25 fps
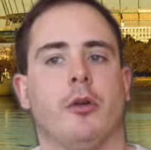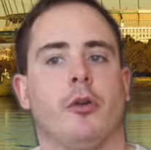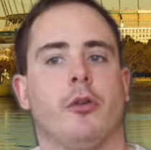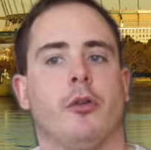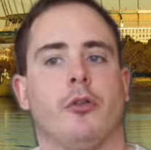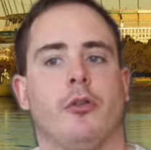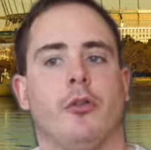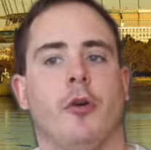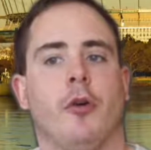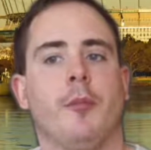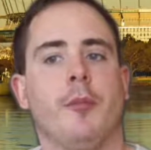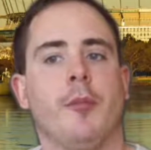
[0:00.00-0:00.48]

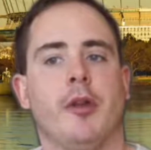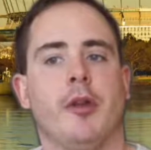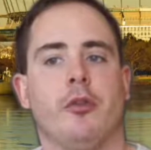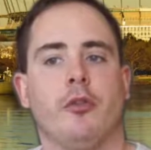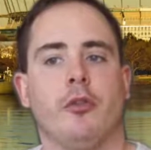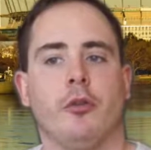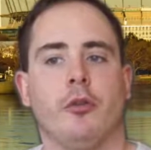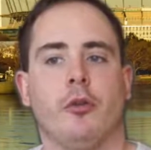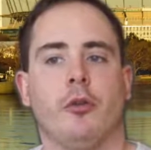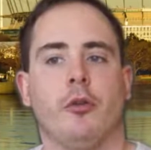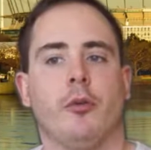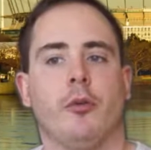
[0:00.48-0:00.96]
Tom
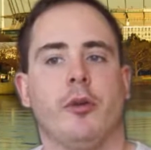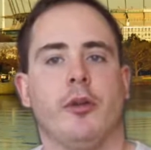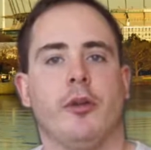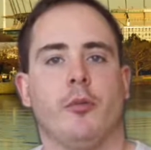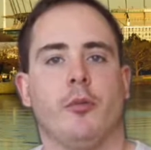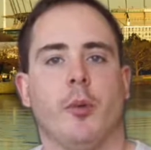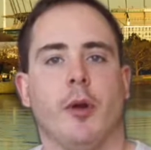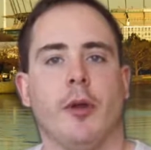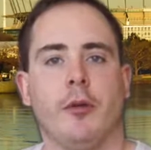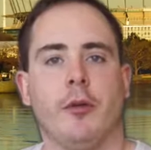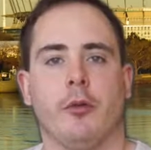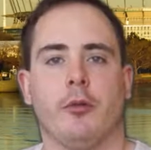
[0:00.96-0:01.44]
Mitchell is
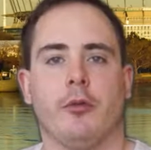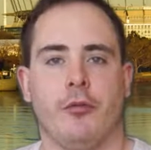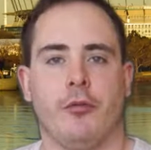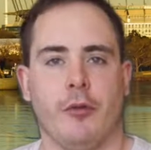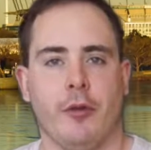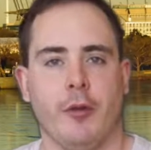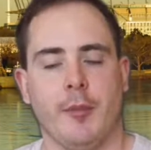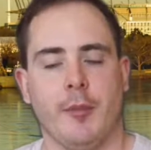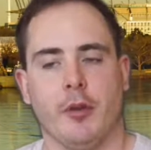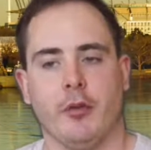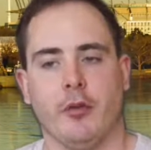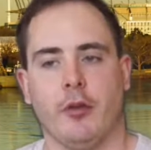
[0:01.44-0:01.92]
one who's
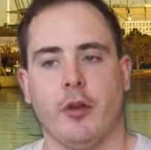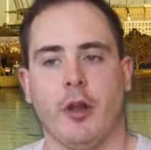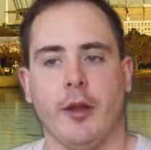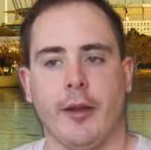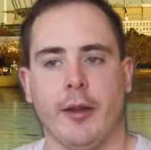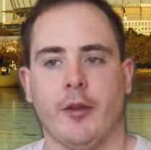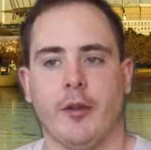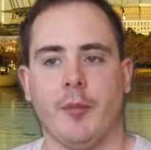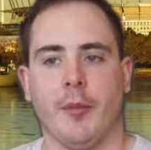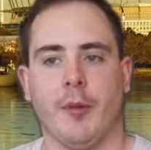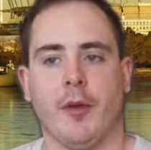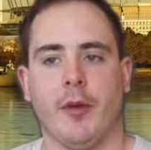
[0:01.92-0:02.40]
very much
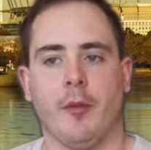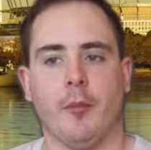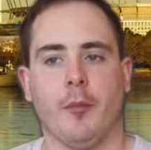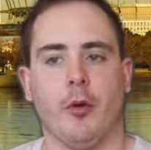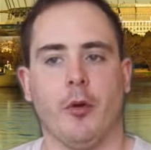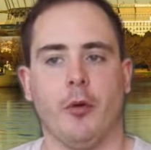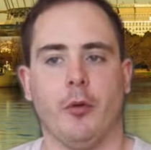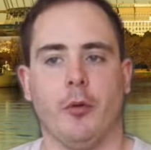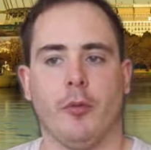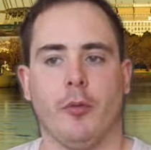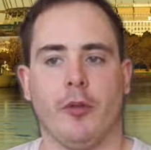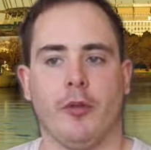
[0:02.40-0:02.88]
liked by the
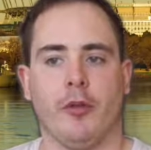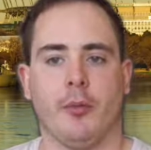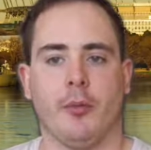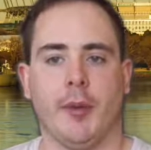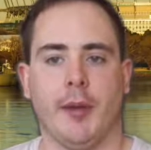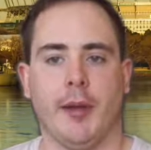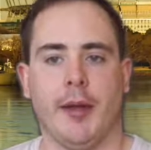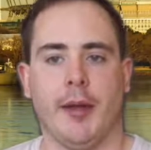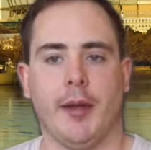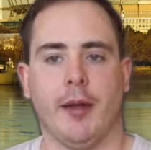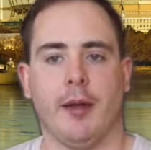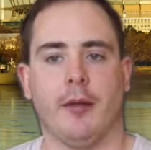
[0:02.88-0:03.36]
model this
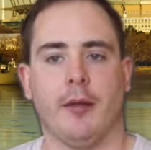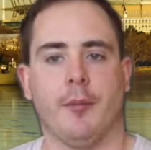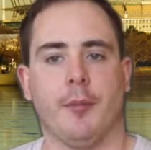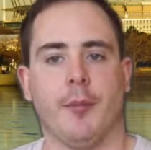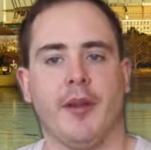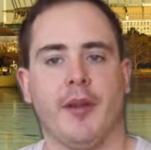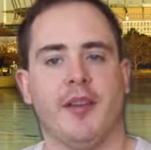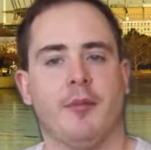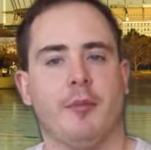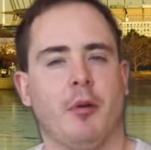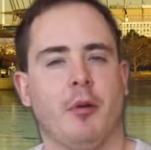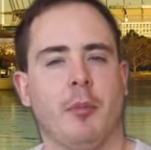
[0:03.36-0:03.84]
weekend, but
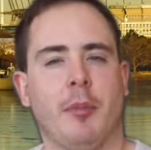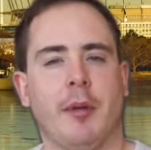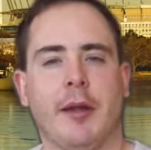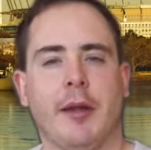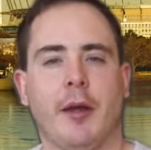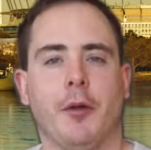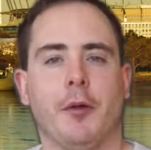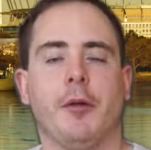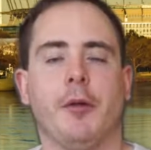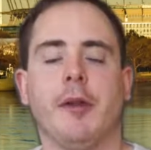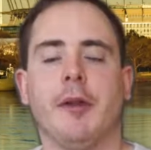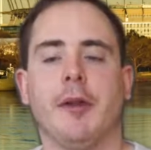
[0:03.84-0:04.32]
he's probably
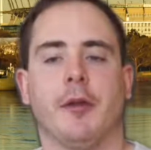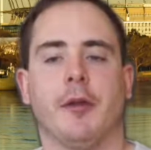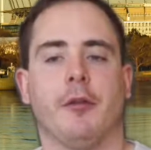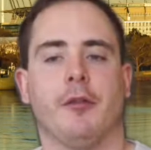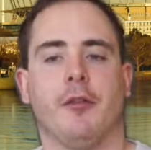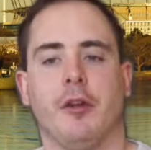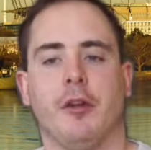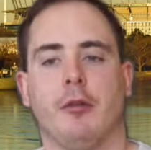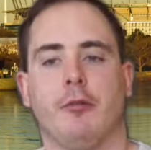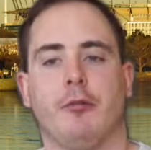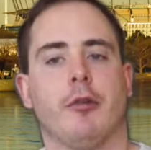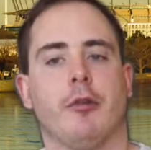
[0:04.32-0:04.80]
only going to
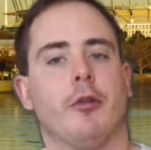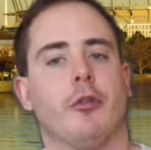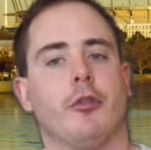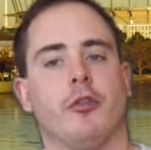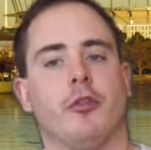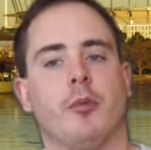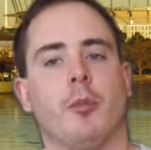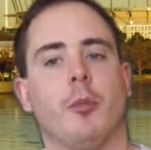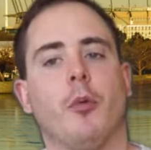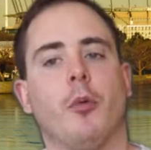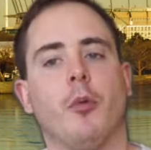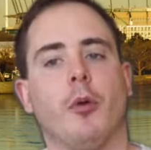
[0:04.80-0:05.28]
feature in a
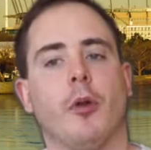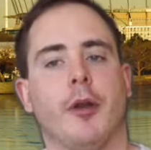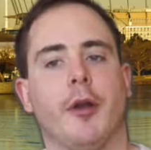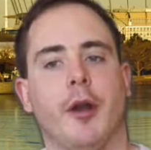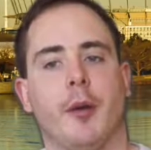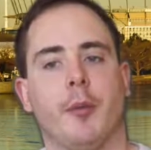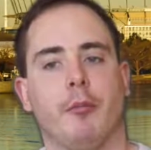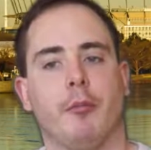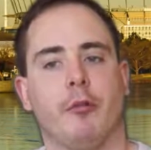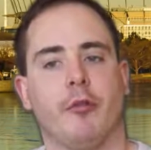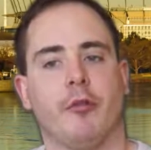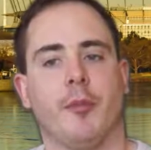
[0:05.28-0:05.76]
smaller
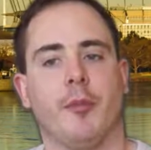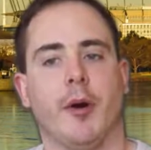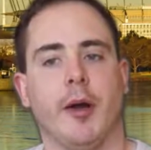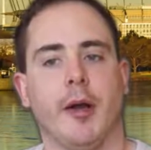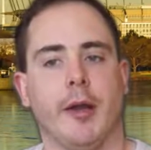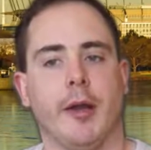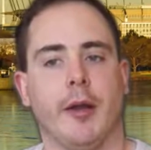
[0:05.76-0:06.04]
number of my